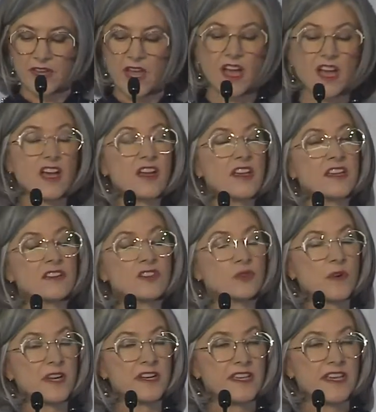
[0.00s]
Uh, in
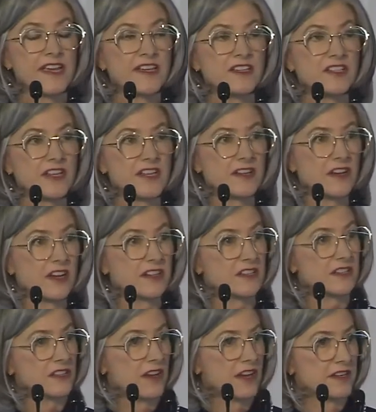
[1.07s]
2018, I
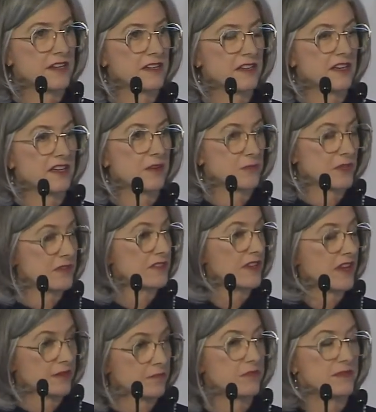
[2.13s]
decided because um,
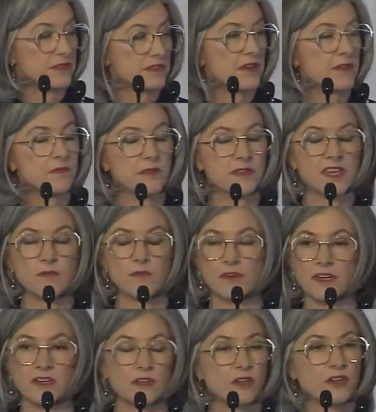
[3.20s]
I, you know, keep
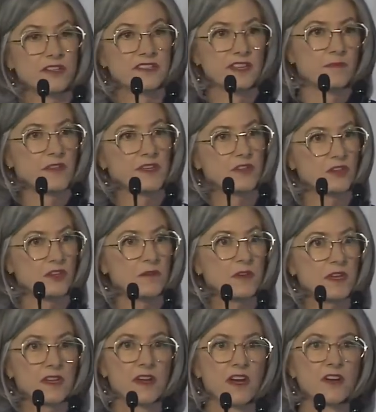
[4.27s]
wanting to learn something new.
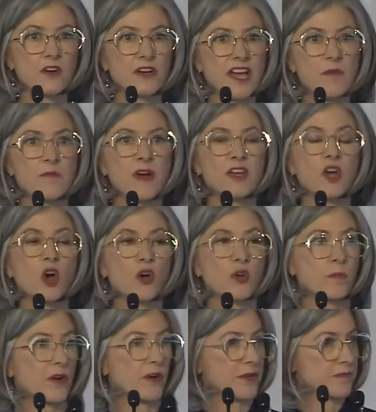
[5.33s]
I got out my
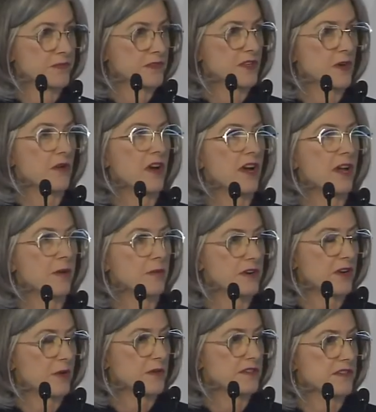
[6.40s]
oboe. So I, when
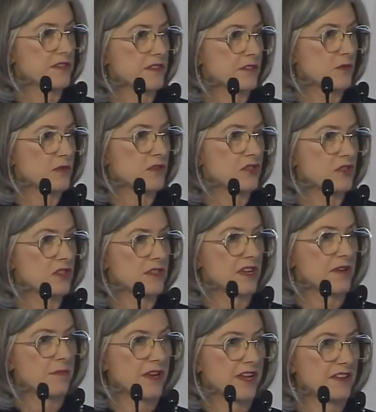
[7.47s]
I was a school student,
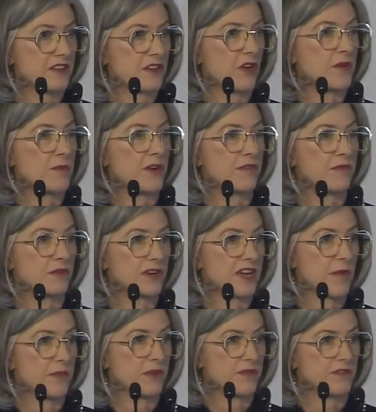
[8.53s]
I'd played the oboe for a
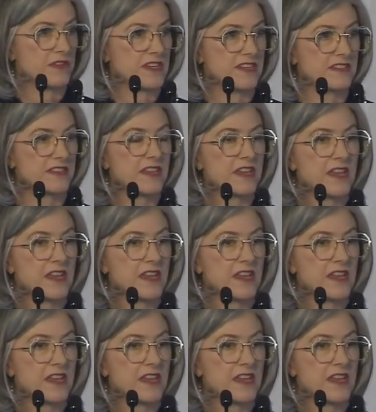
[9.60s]
couple of years,